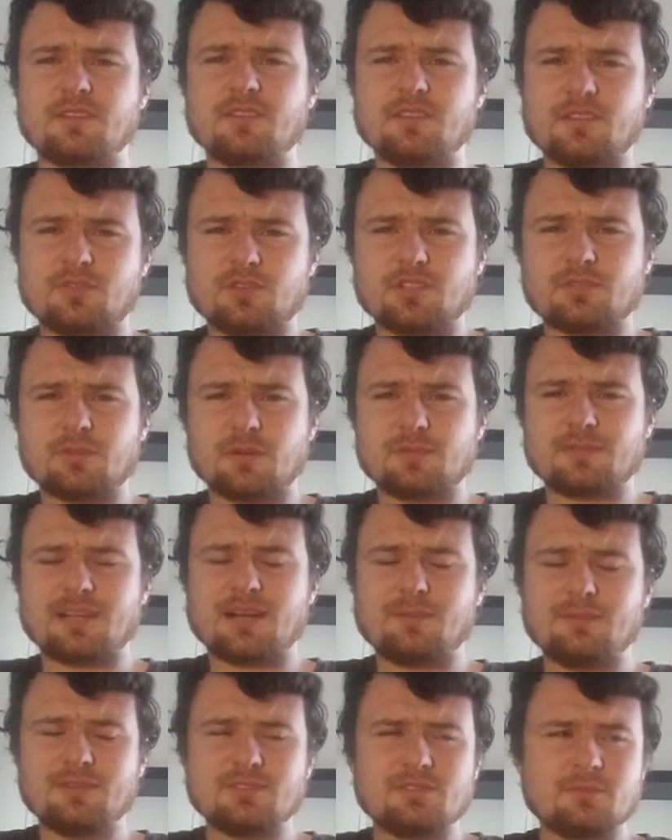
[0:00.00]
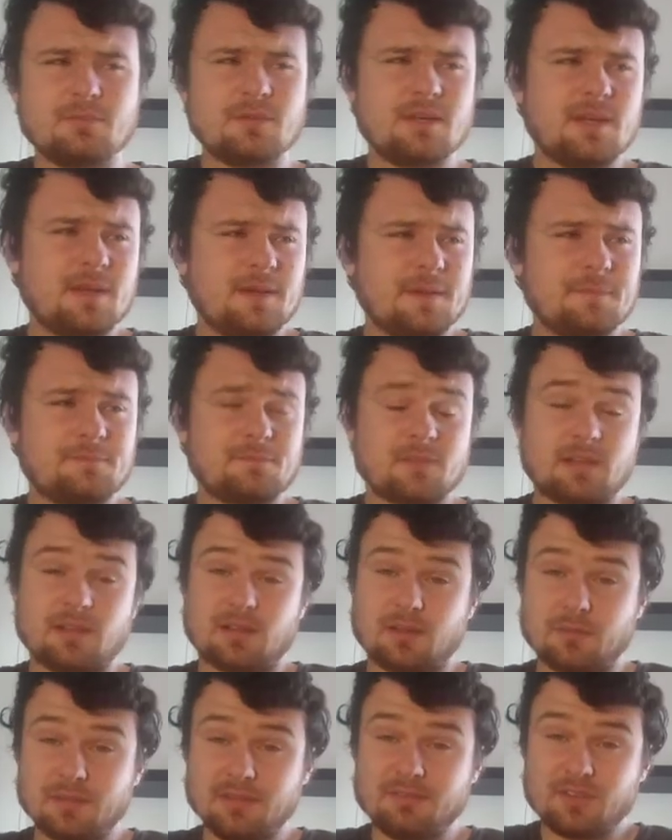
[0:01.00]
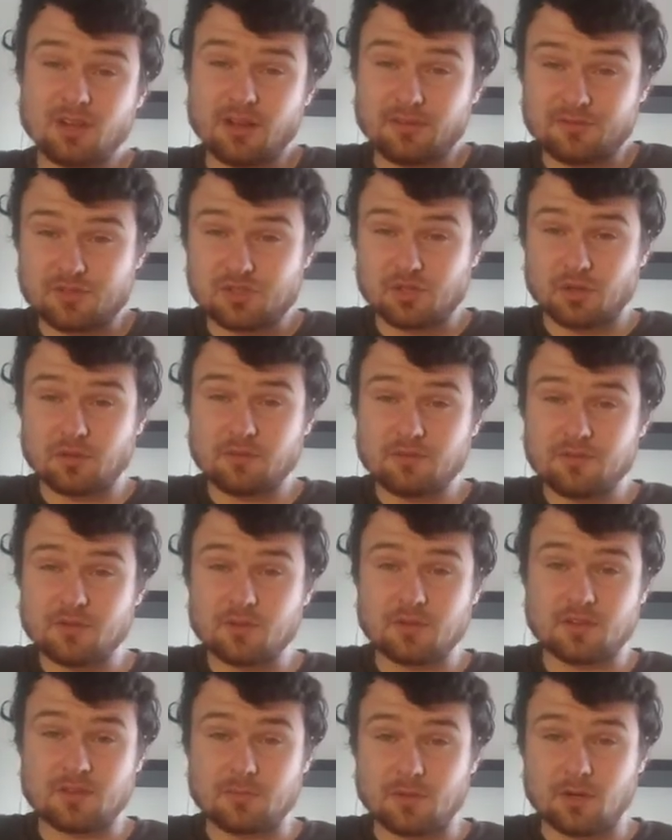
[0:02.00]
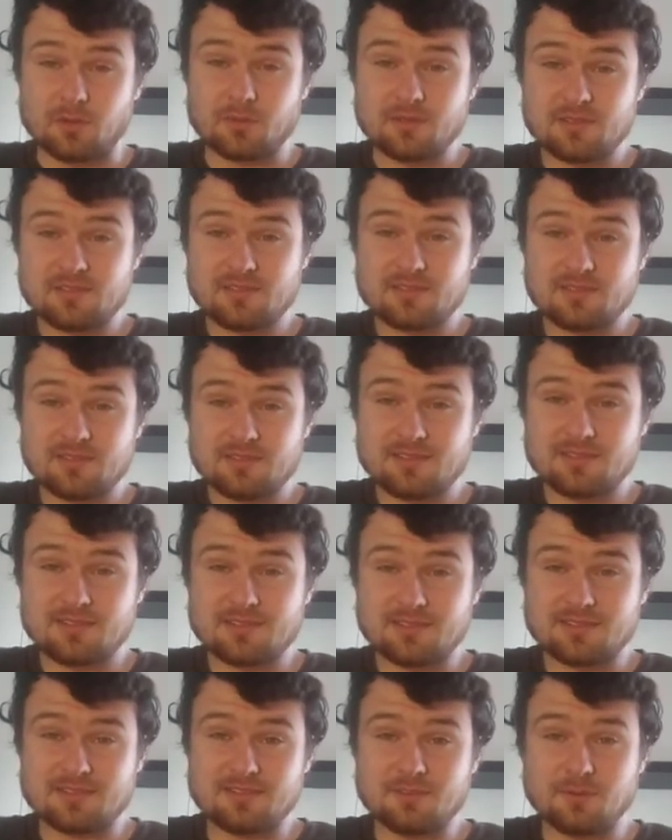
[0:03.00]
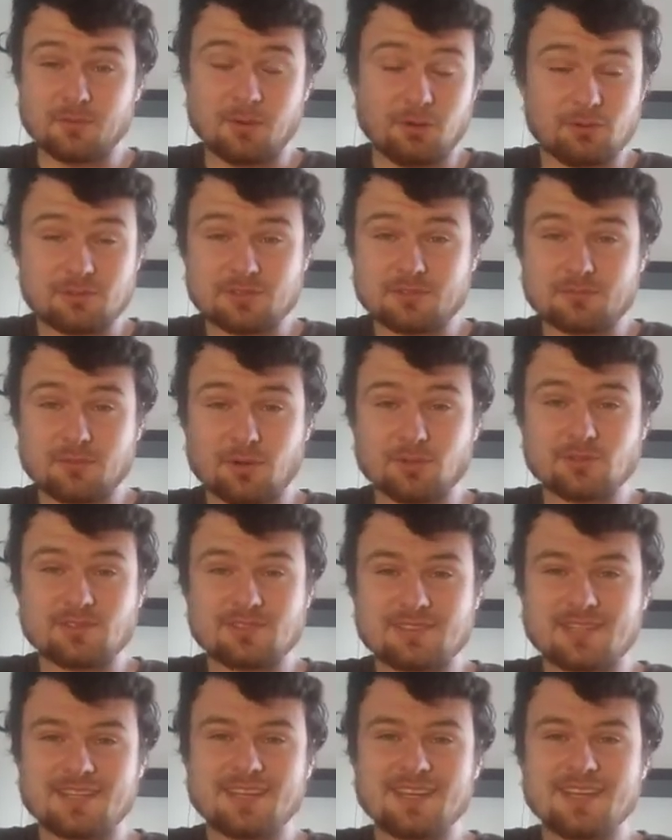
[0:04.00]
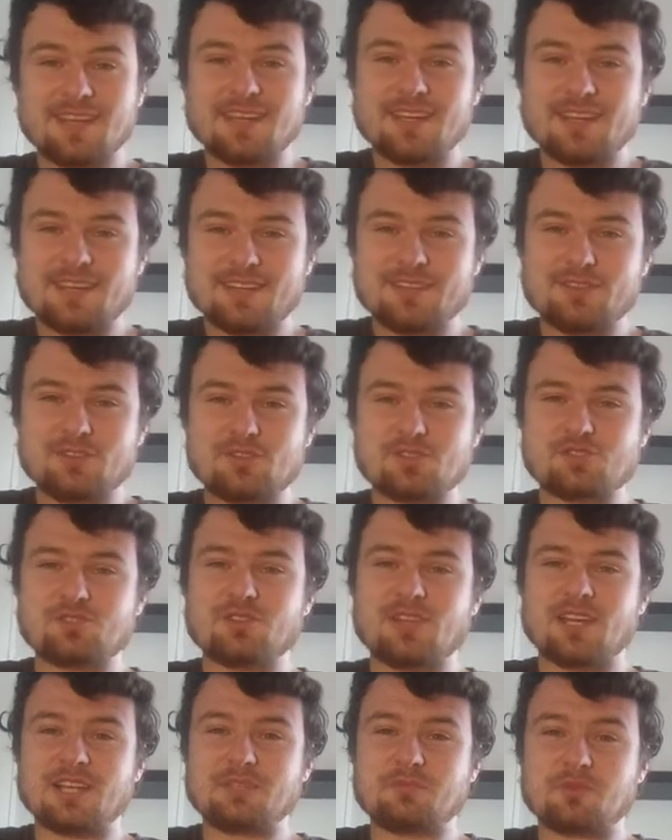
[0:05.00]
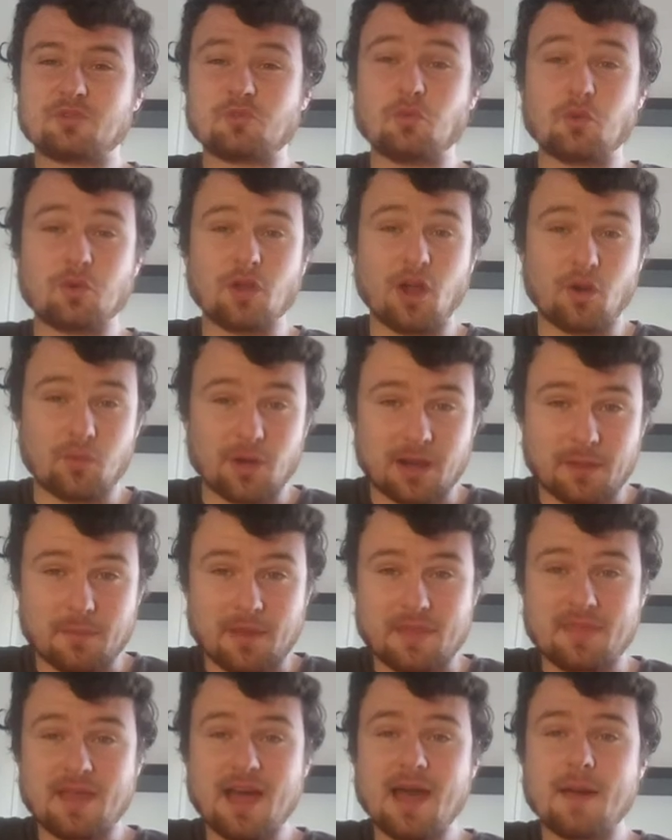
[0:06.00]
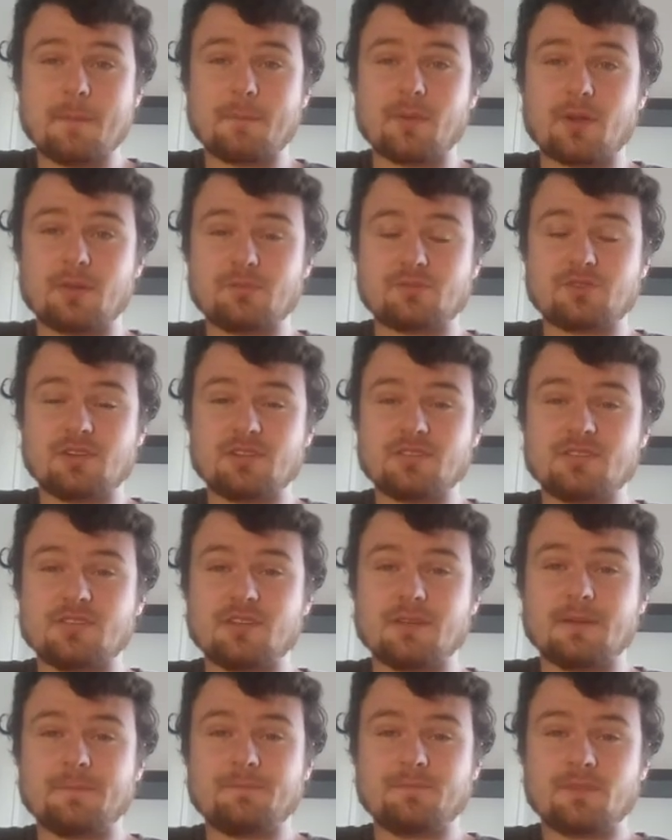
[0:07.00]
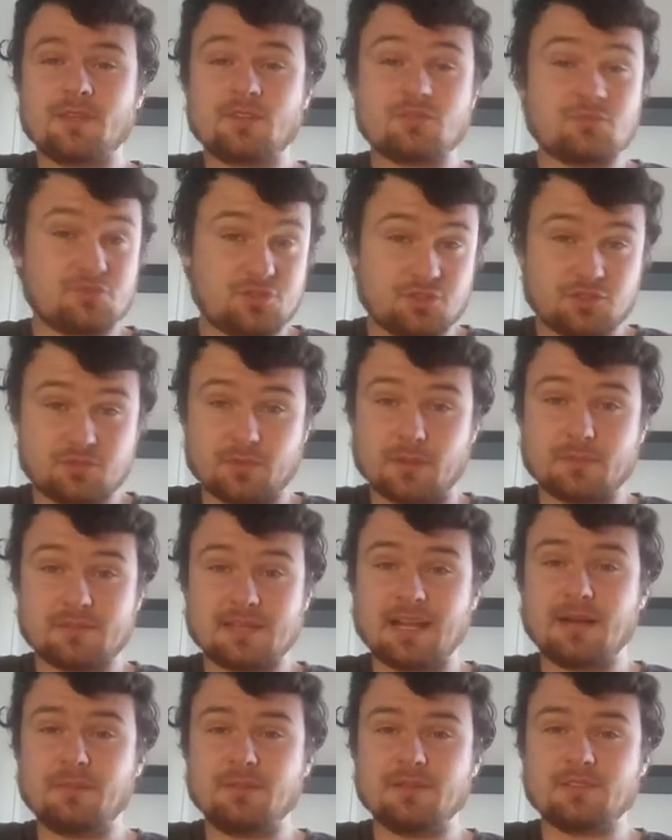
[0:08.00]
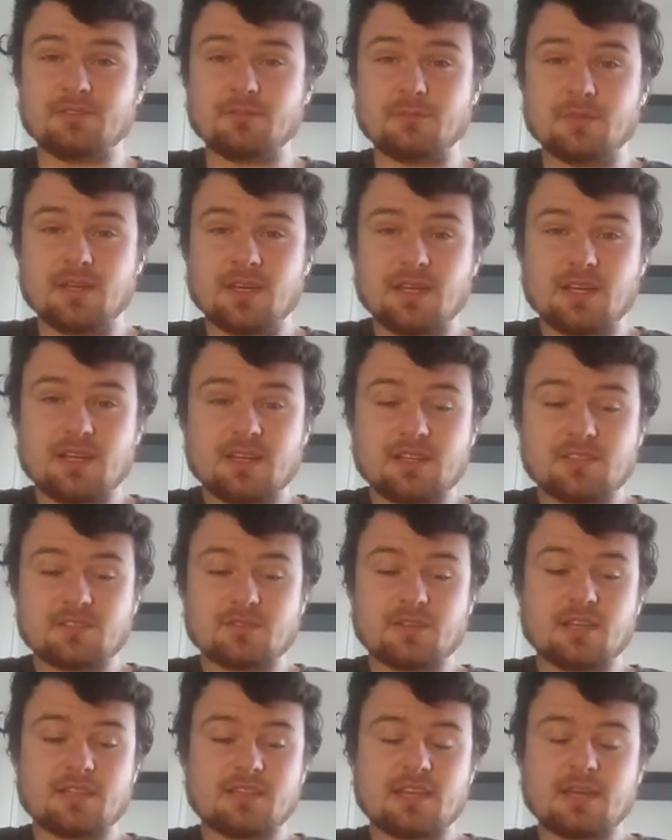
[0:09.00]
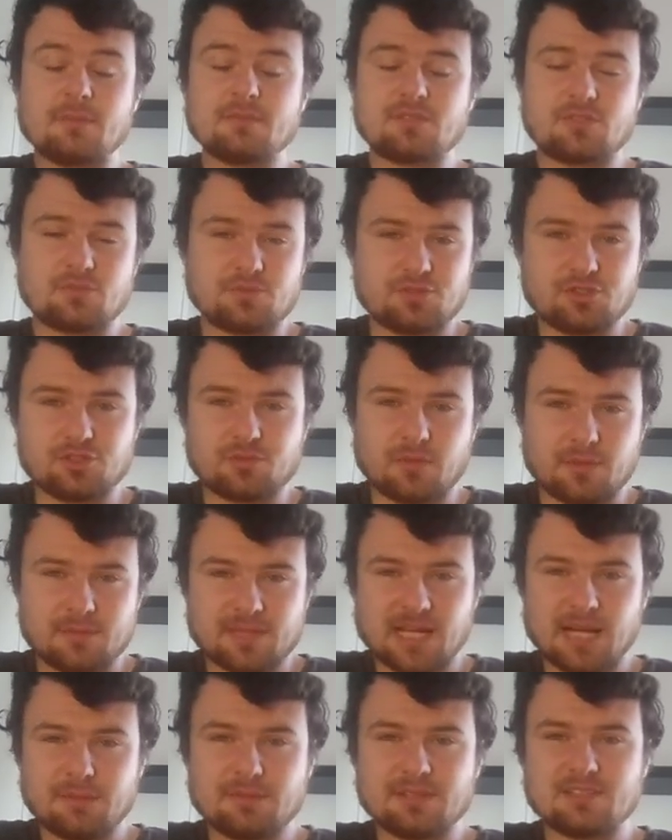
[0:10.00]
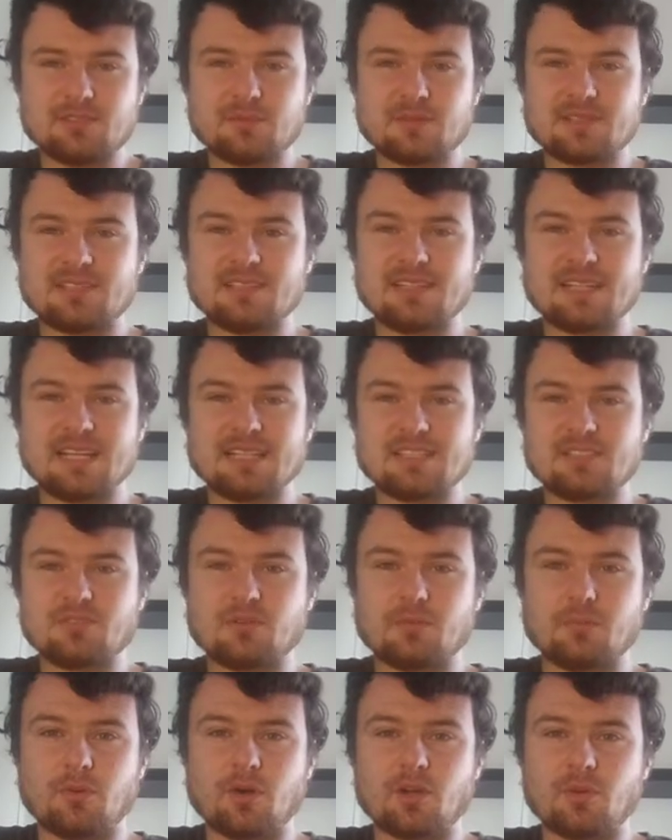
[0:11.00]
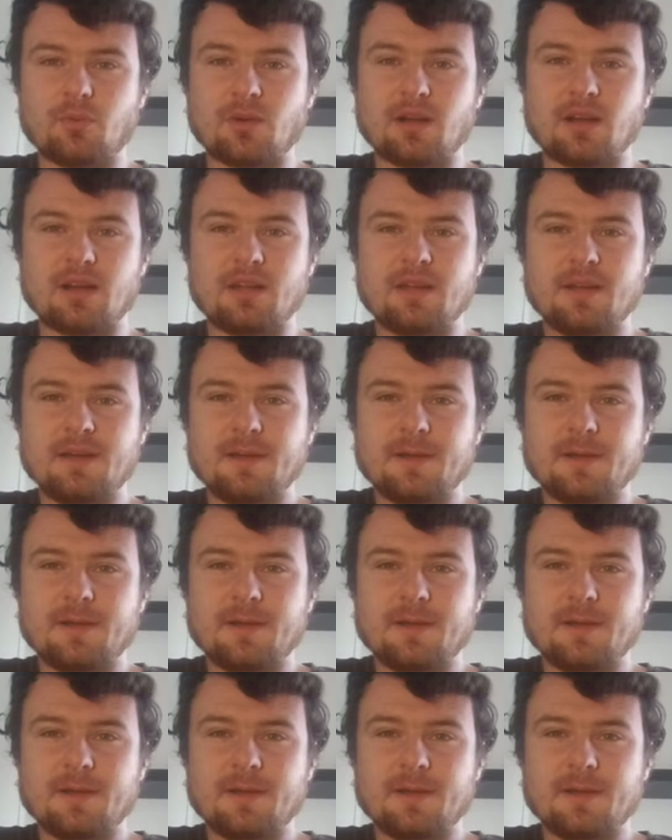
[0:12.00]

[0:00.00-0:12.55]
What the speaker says: to decrease my metabolism. Like I'm living off junk food at the moment. The most nutritional experts would not recommend that, but I'm trying to reduce my metabolism. So yeah, the aim is to reduce my metabolism until it gets to a point where